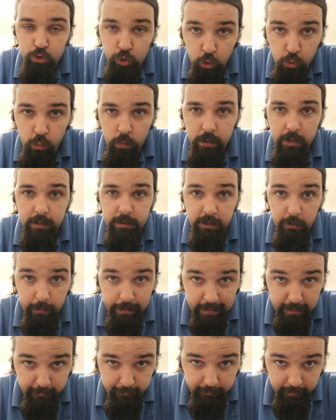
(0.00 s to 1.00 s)
Talk
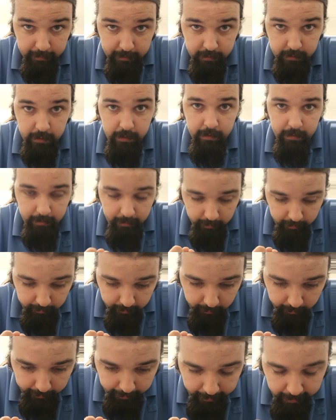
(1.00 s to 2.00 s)
to a leftist
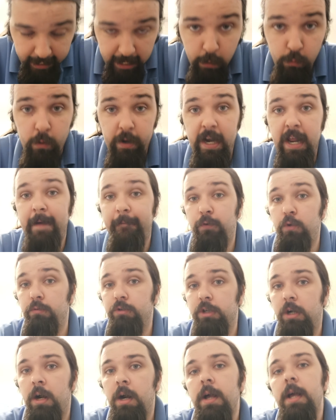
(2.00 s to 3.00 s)
hear what their
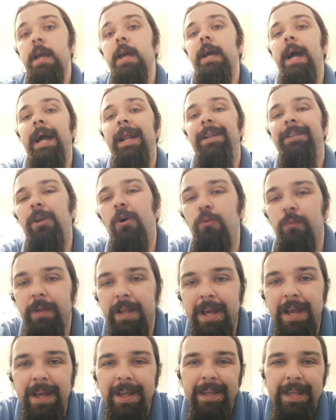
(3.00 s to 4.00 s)
views are, and
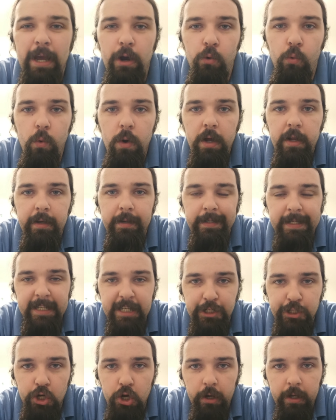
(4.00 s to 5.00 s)
don't get all
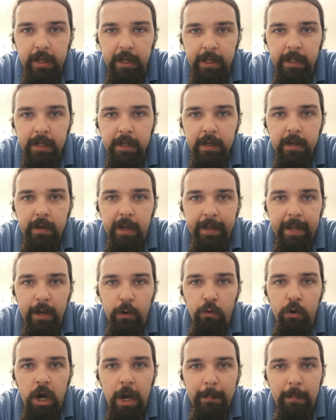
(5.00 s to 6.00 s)
knee jerky and
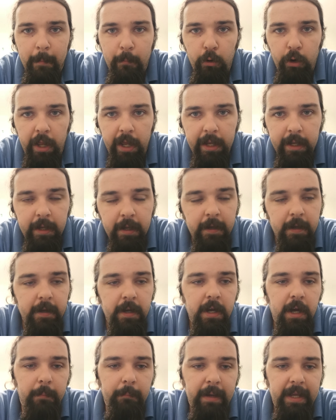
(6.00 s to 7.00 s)
get all hyperbolic
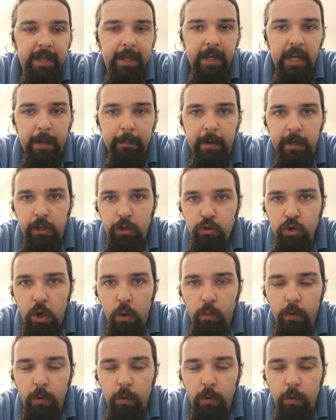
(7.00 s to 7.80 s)
and making it about you